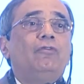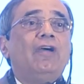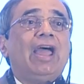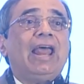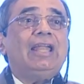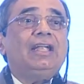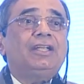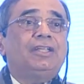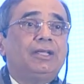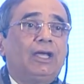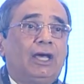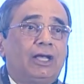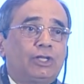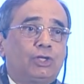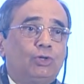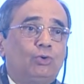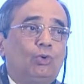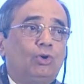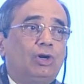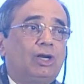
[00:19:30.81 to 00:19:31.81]
valid
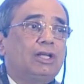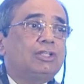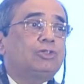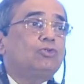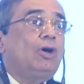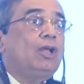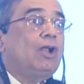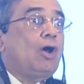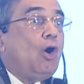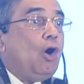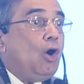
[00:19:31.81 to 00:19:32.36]
TRQ holders who are